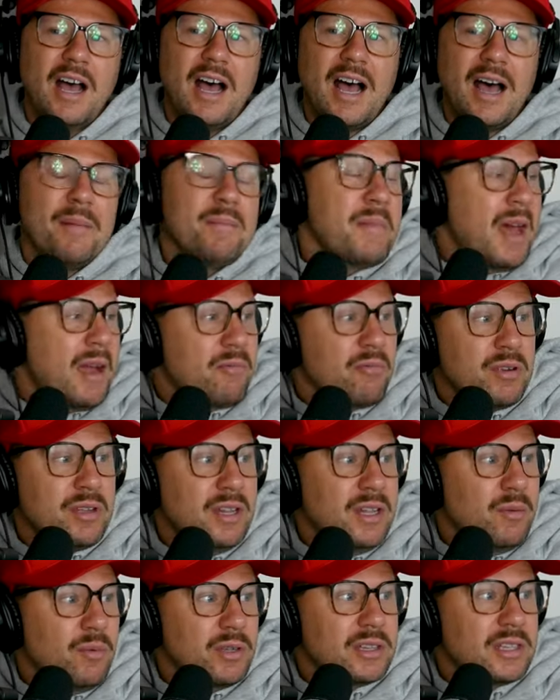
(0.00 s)
I'm not
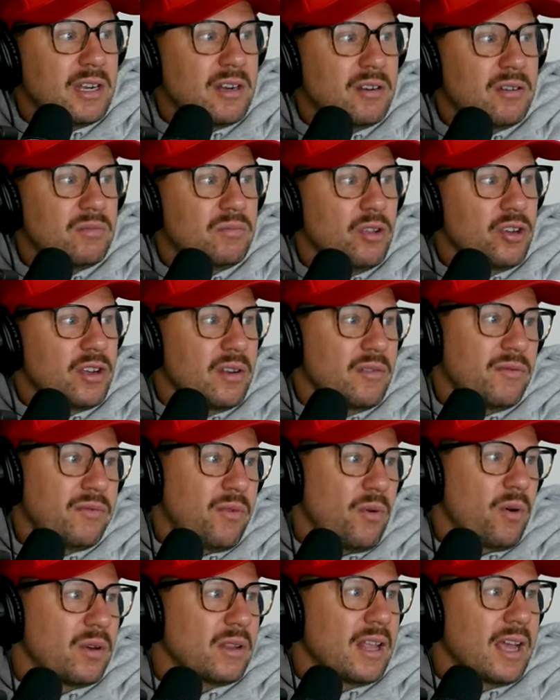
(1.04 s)
really what they're looking
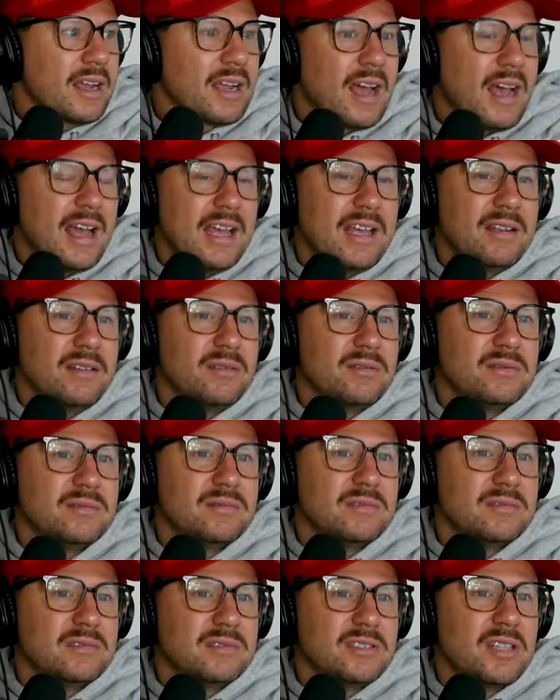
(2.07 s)
for. Like I,
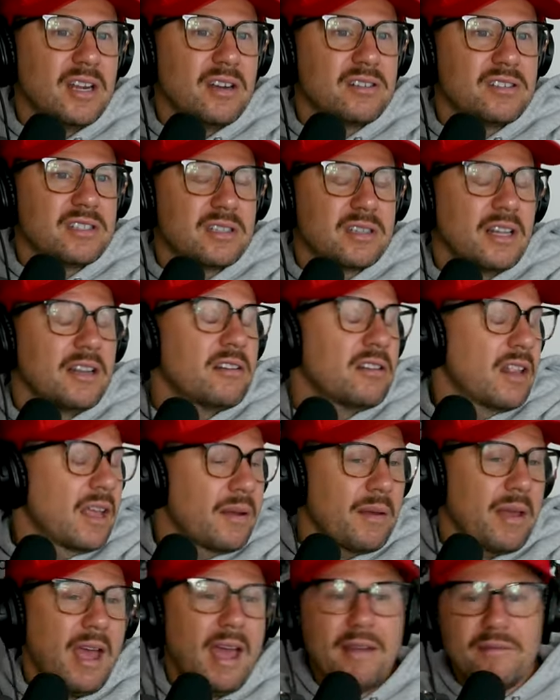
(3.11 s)
there's
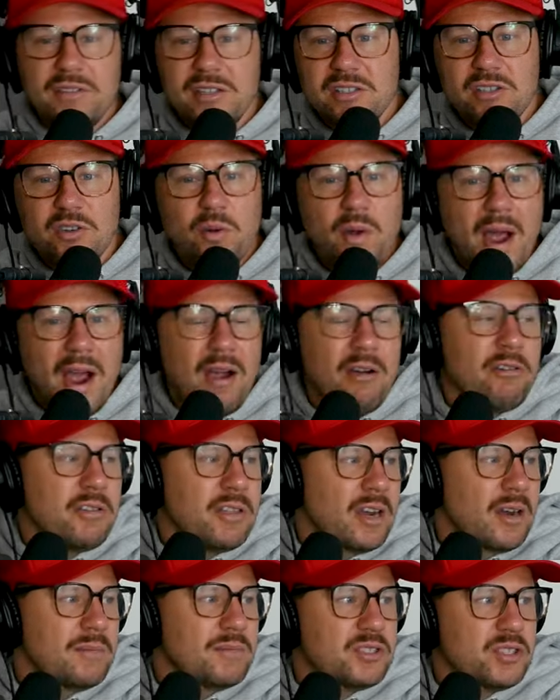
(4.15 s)
literally I have this new hour
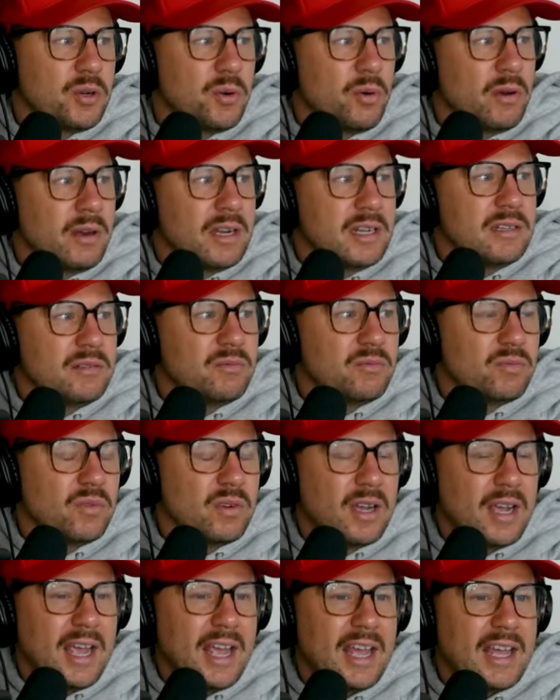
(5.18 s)
that I'm touring,
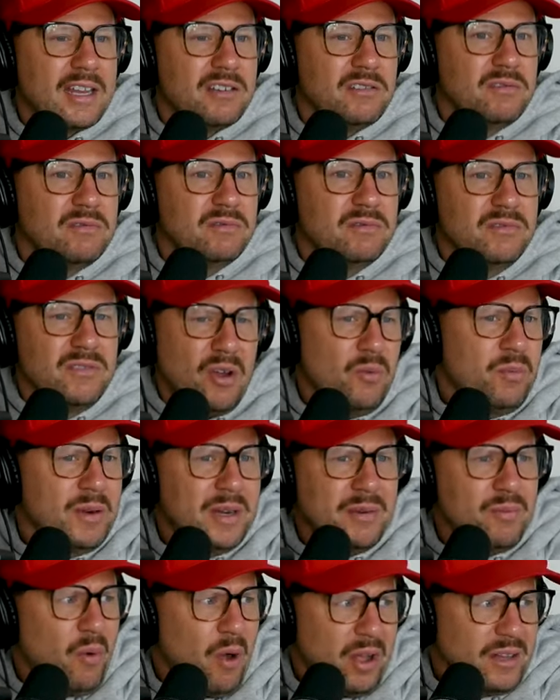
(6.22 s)
and
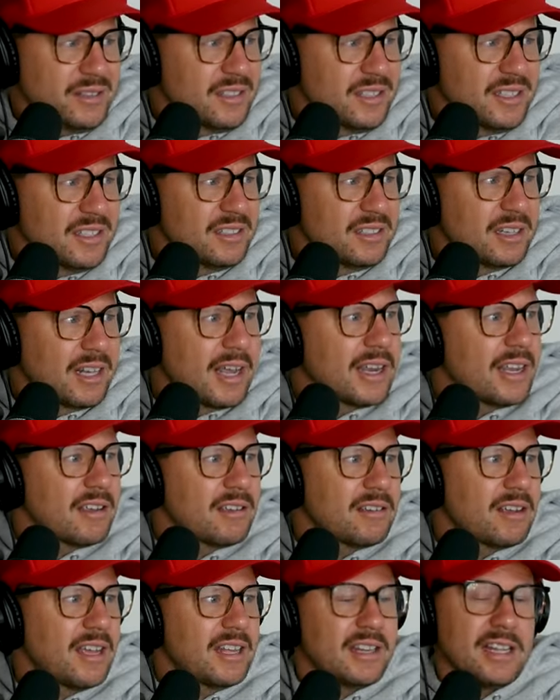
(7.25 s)
nobody wants it.
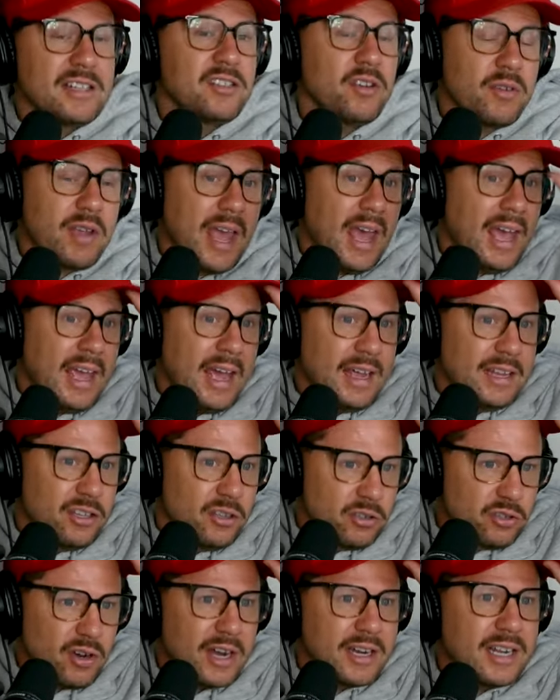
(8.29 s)
Like, and that's okay. I you
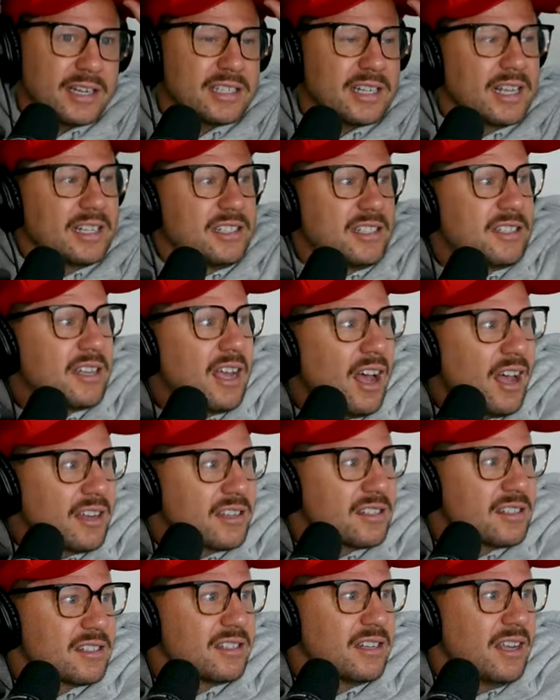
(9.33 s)
try not to. It
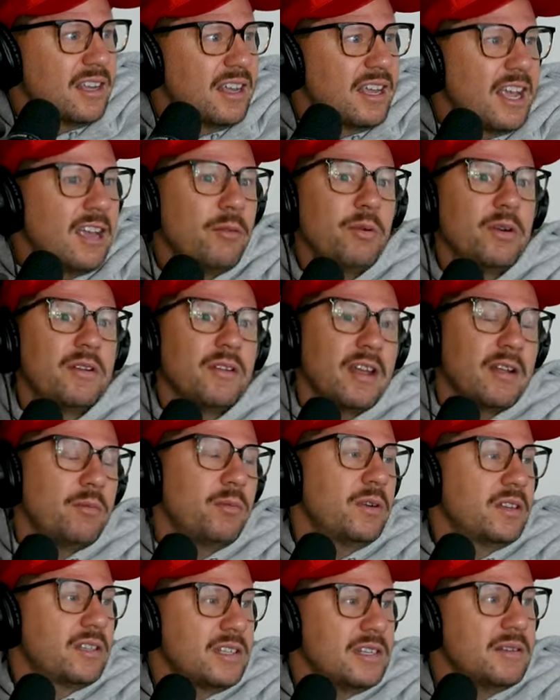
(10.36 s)
sucks. It would it
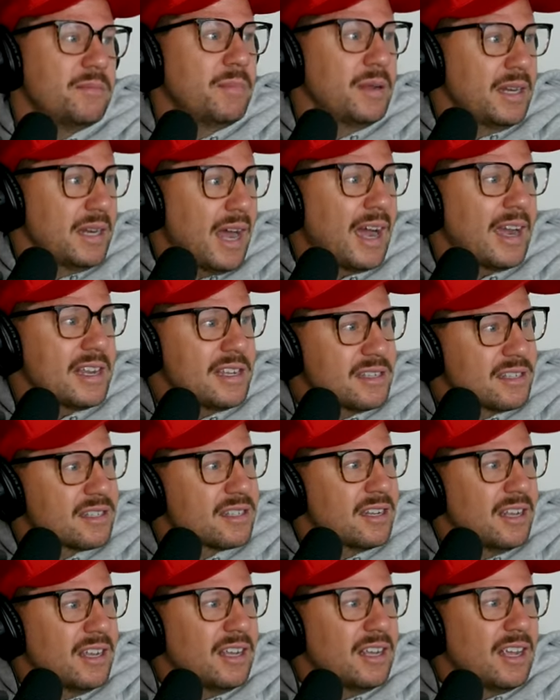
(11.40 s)
would be nice.
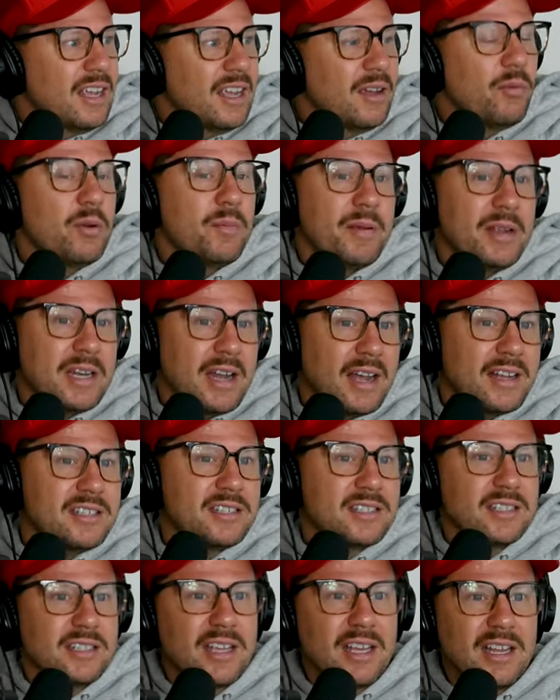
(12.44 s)
Yeah. It would be
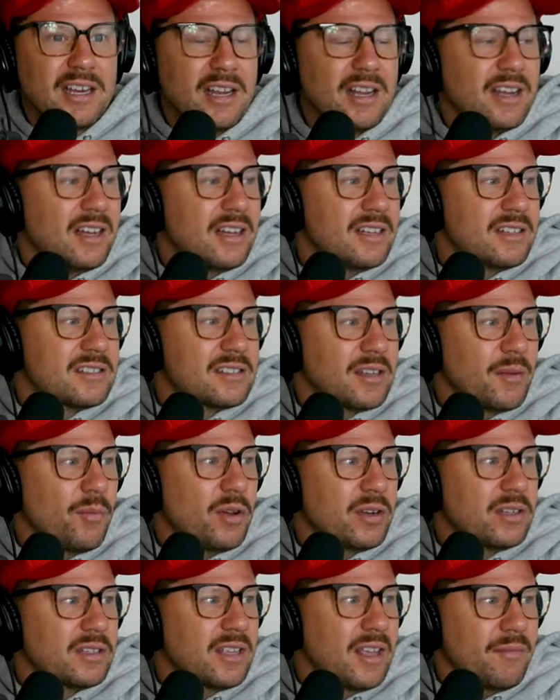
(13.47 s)
nice to get uh,
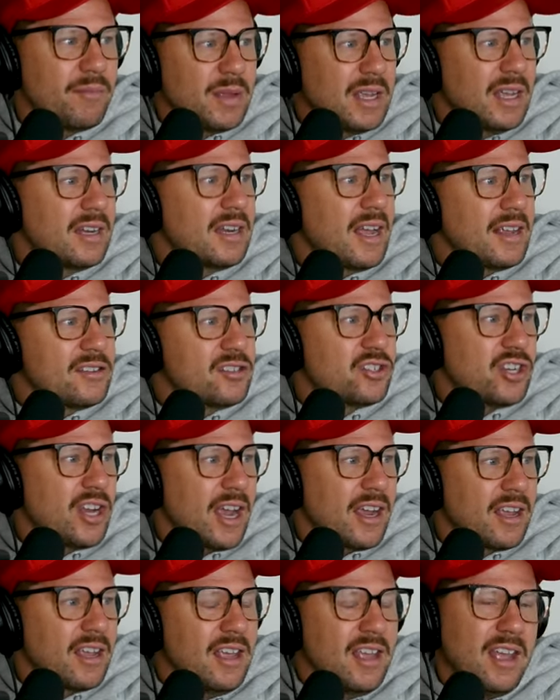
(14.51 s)
someone give me a nice
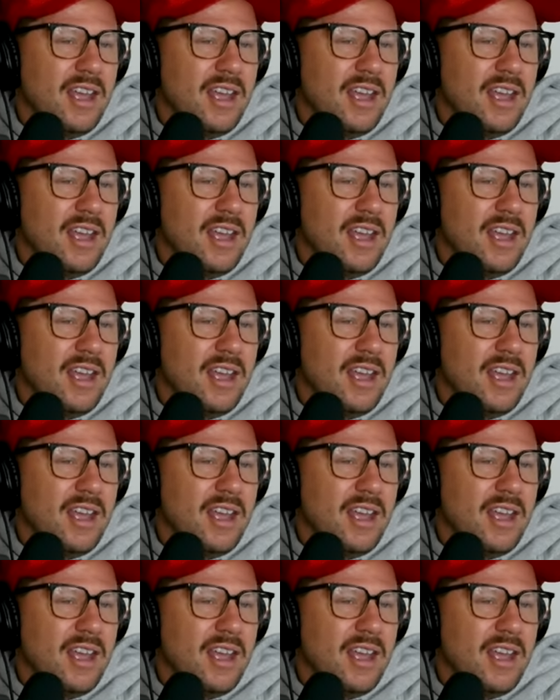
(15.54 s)
check,